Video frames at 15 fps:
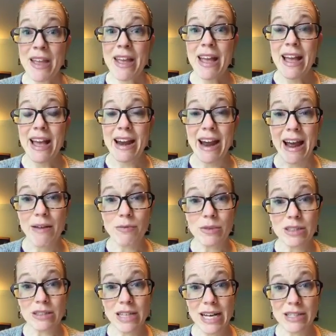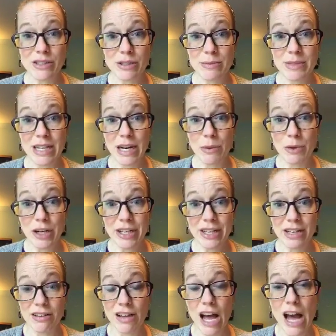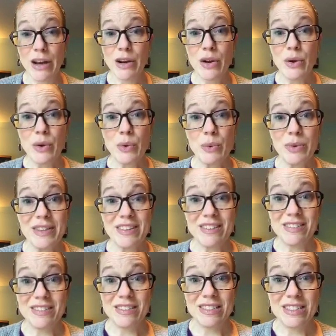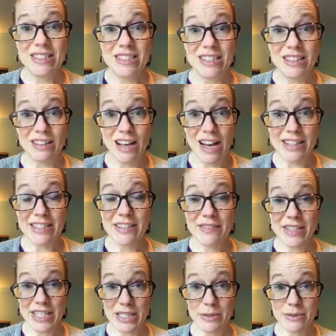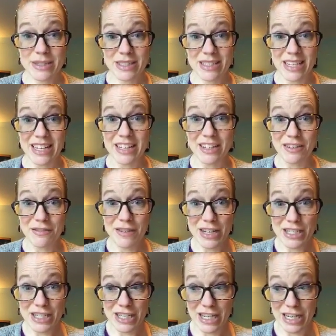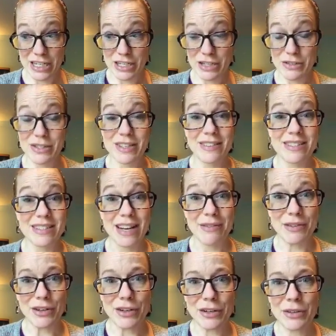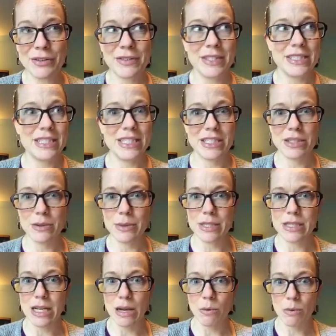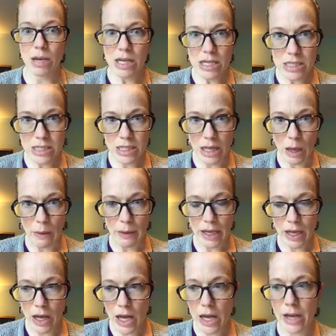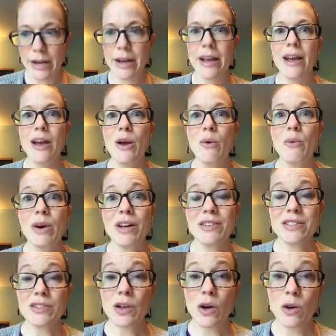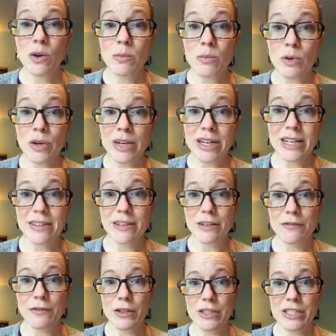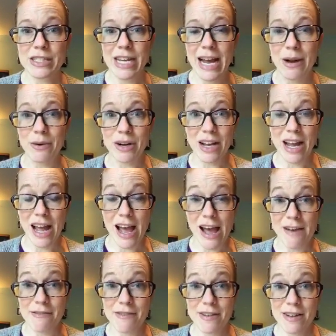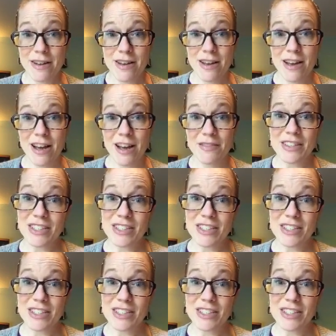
and I have one classroom that I work in a lot with lots of kids with executive functioning issues, and this afternoon the teacher was like, what is going on? Well, this whole morning, the first hour and a half of their